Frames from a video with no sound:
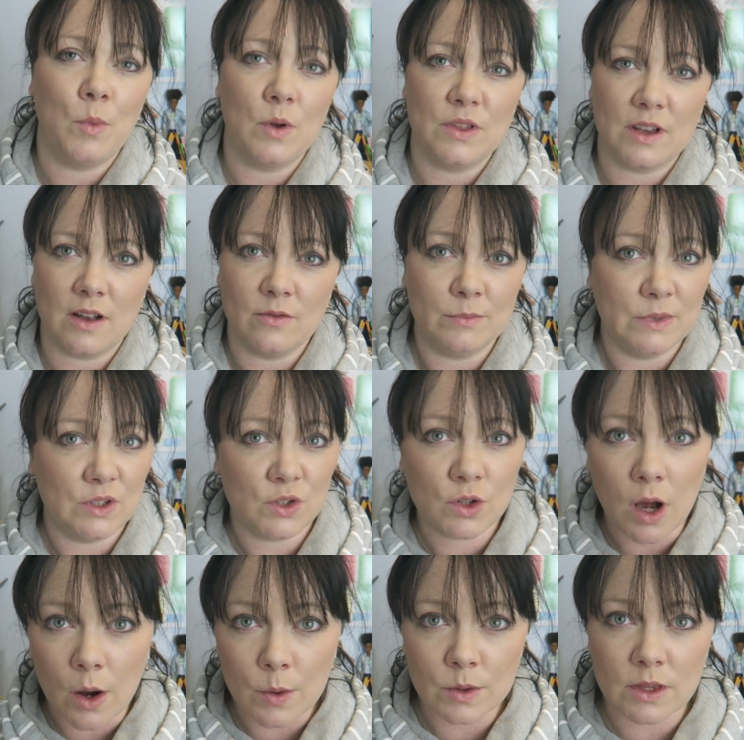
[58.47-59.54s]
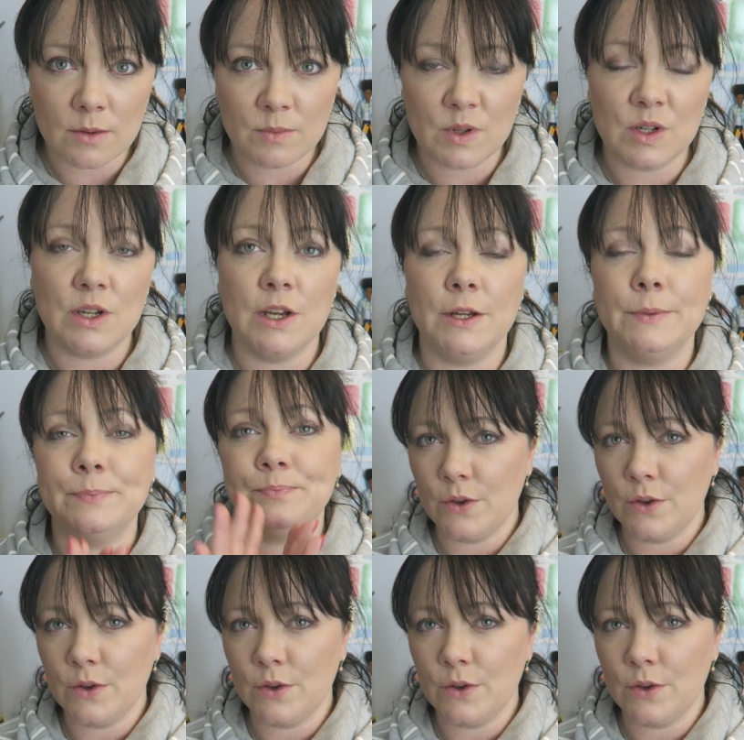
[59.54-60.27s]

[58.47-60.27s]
what the government's told them to do,